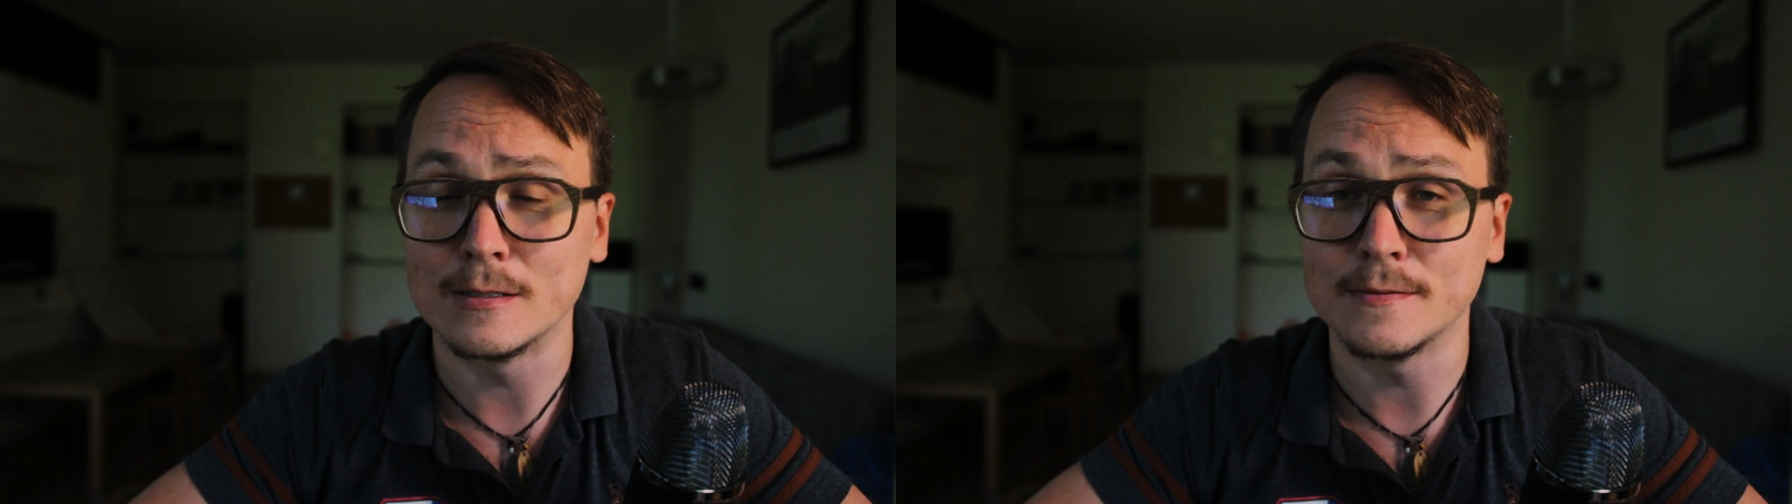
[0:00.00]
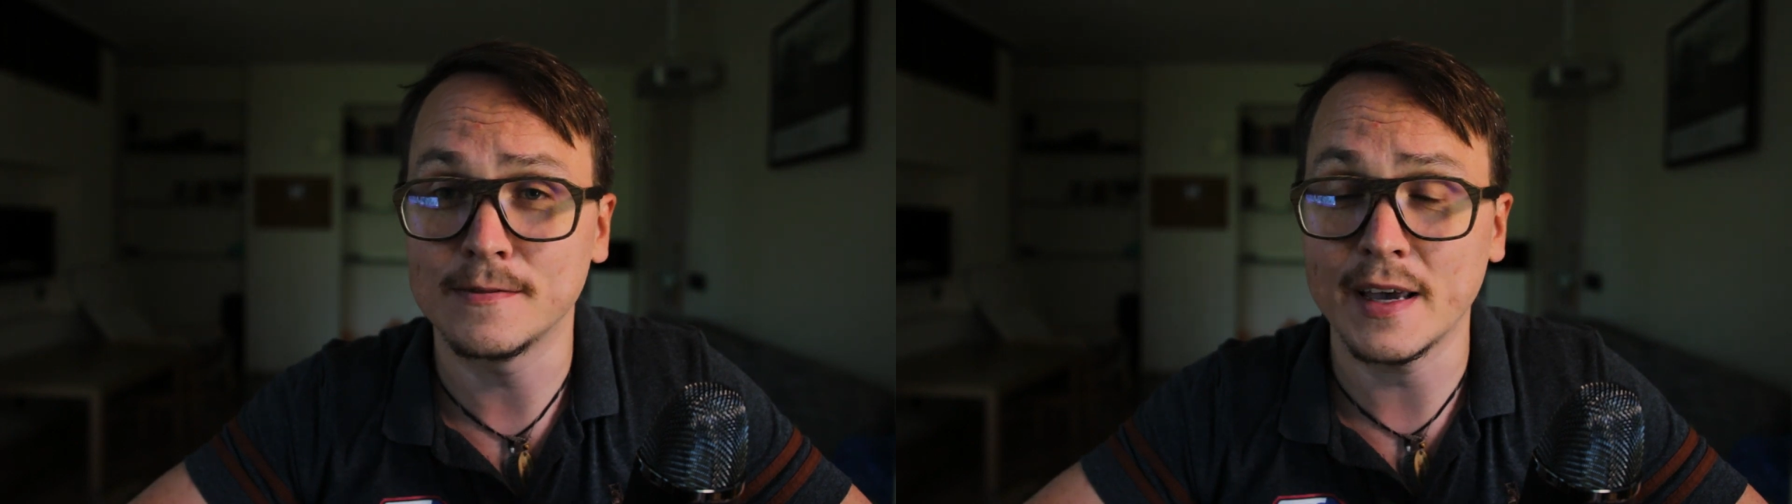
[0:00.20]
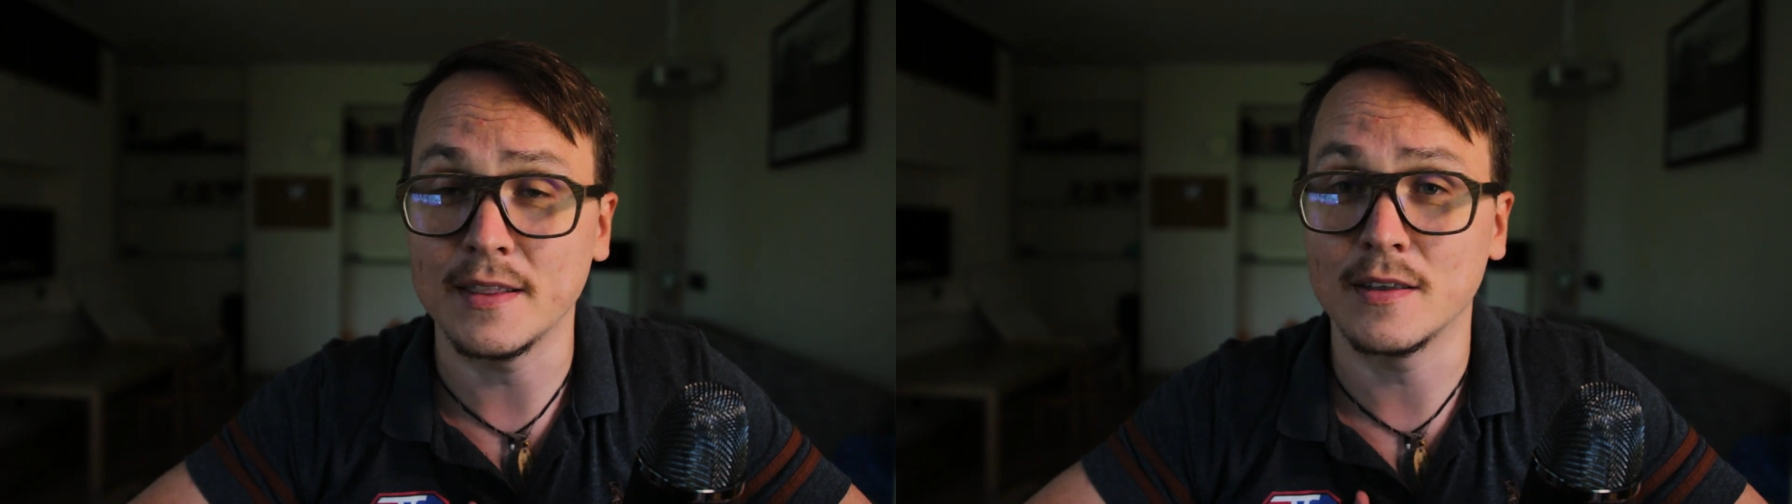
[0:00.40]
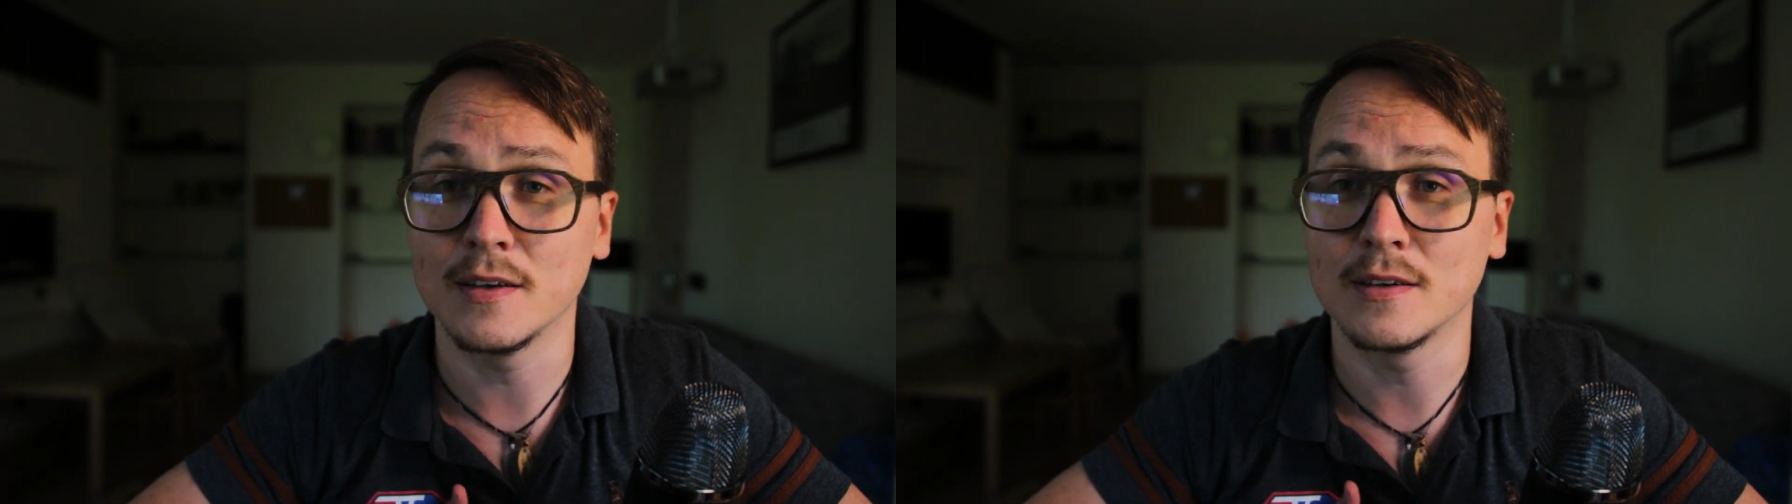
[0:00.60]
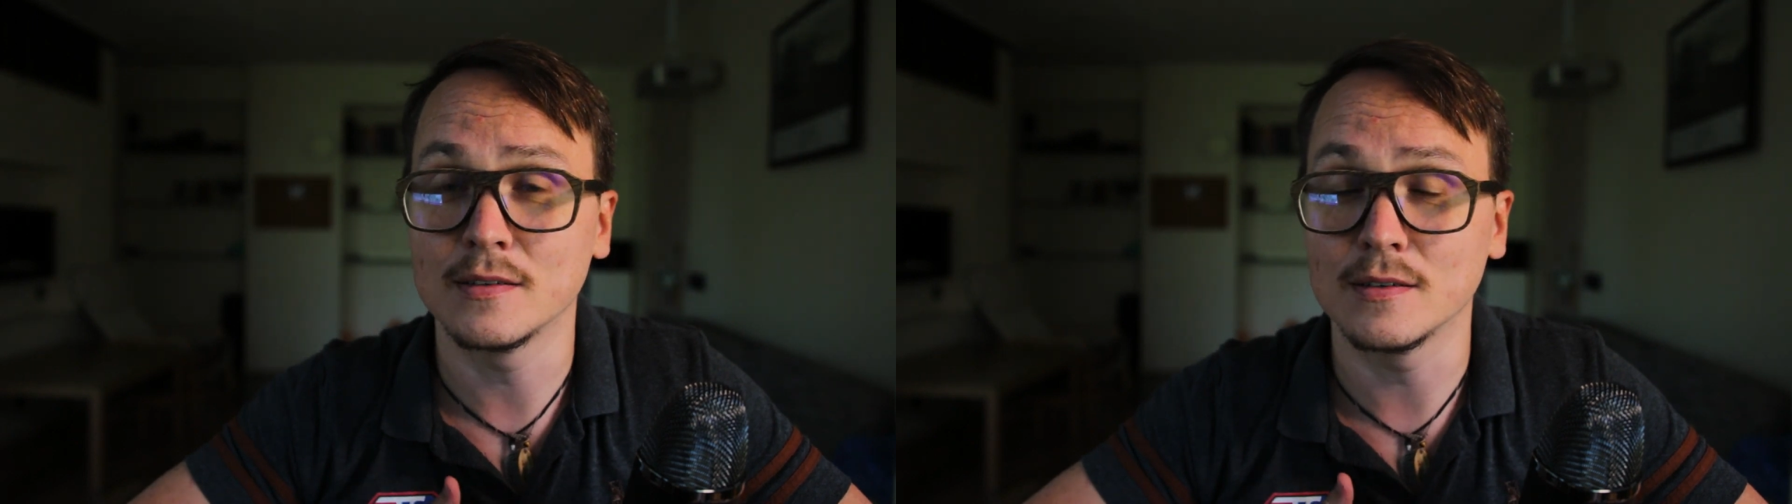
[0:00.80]
find
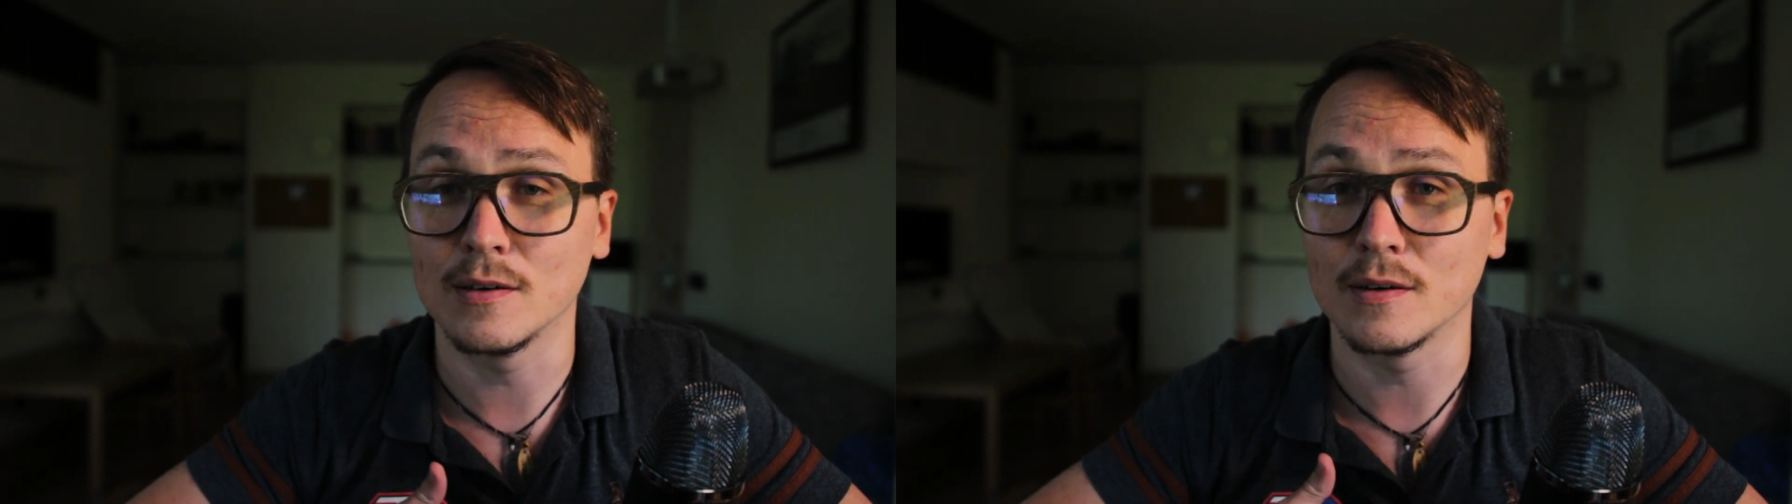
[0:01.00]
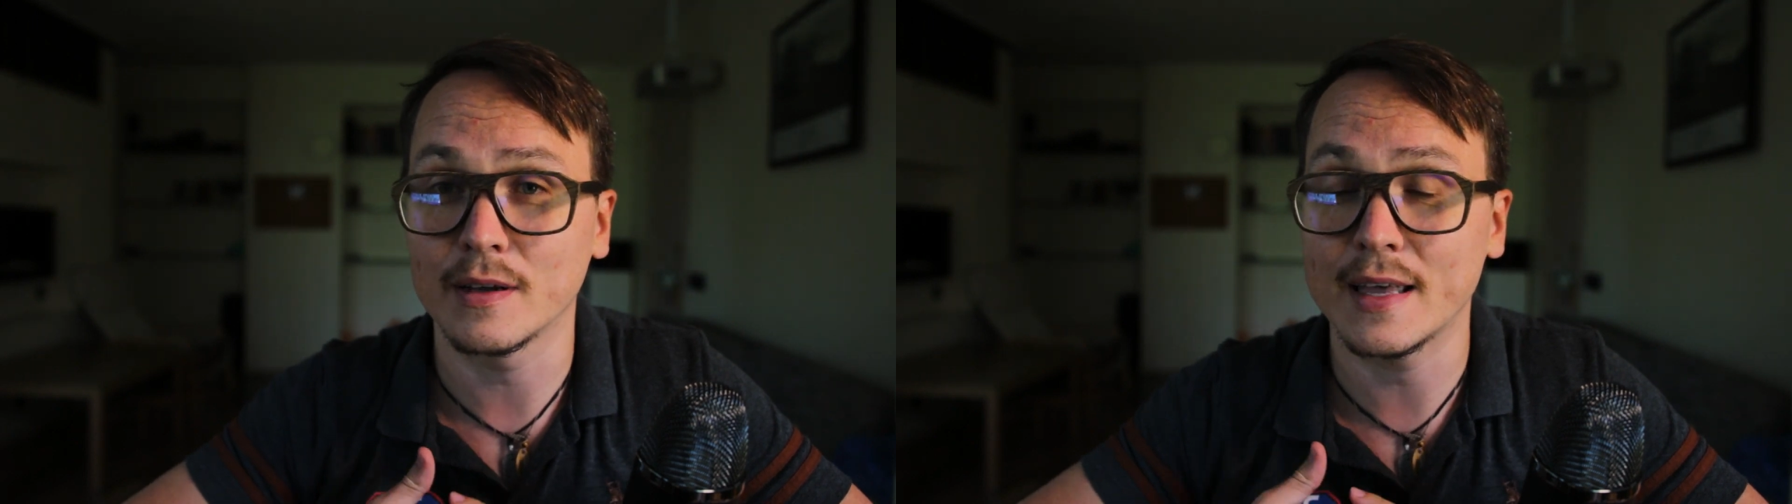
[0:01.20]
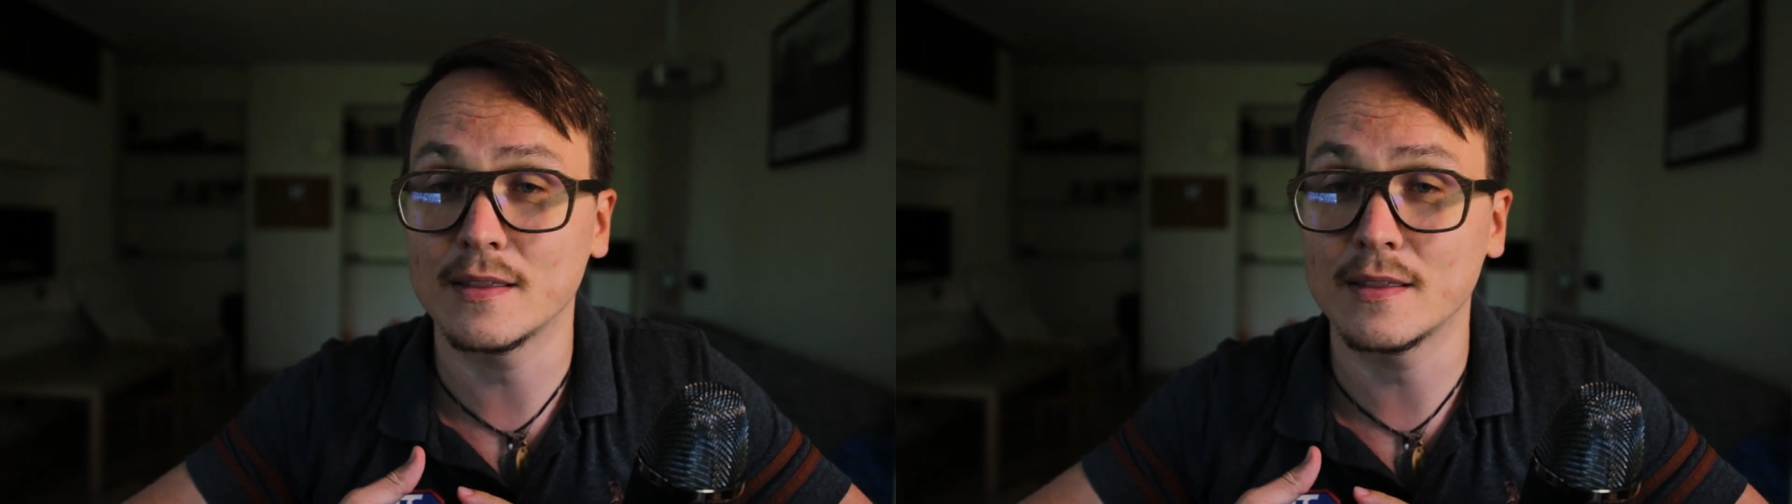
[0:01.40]
or